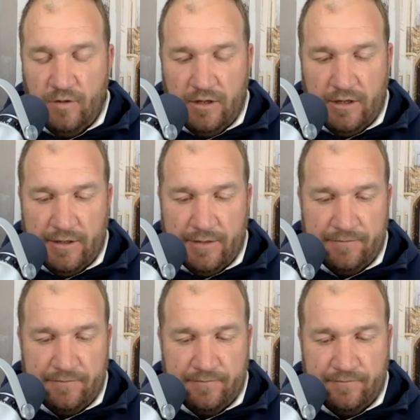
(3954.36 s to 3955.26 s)

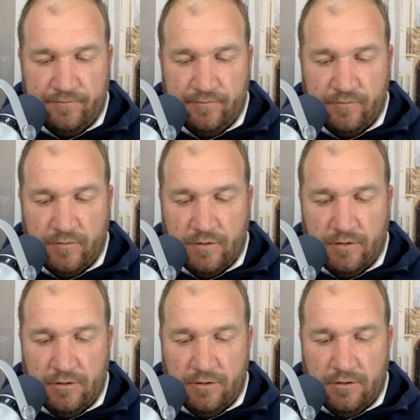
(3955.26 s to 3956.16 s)
um
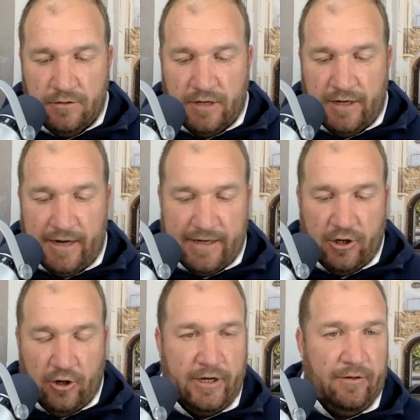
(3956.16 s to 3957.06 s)
and i can
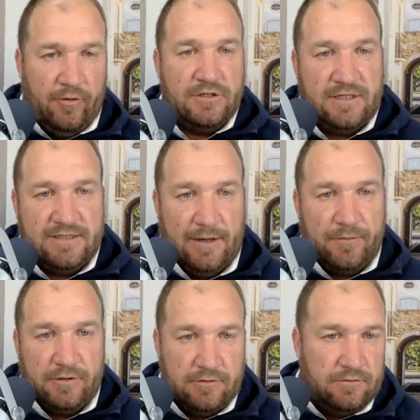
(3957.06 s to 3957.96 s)
go okay those things
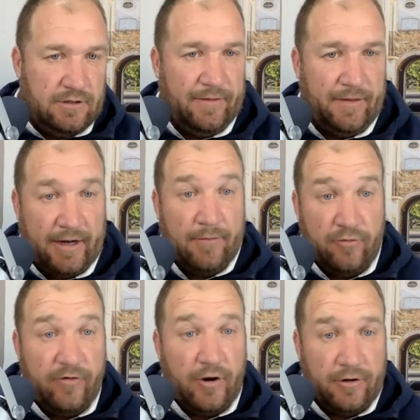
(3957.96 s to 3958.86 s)
happened and i can
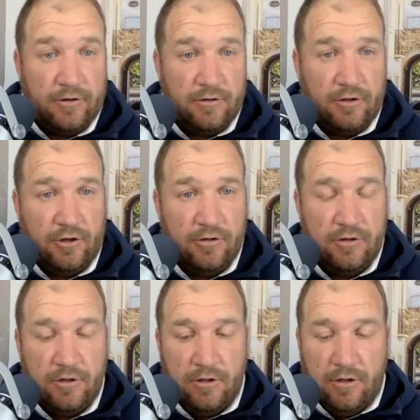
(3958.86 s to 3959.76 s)
move on you know
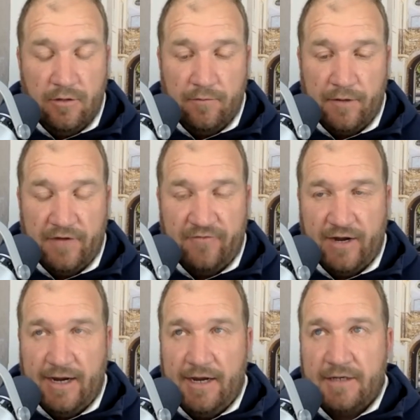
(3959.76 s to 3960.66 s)
but if
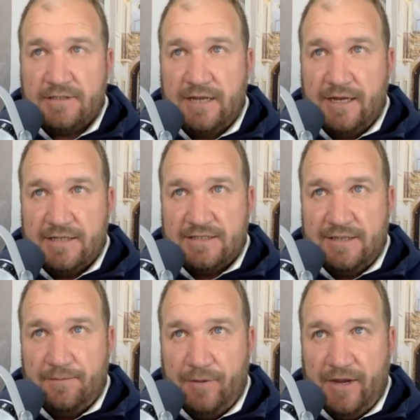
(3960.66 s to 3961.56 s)
I take a
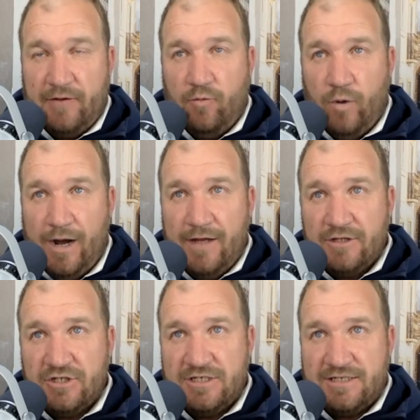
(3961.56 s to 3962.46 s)
step back while
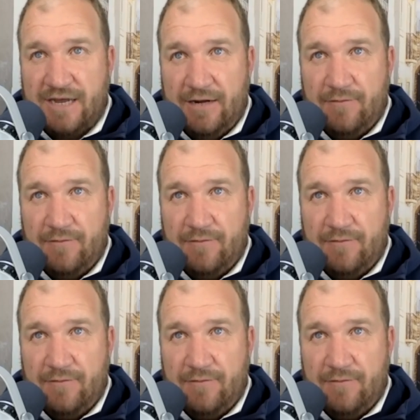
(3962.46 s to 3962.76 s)
she's telling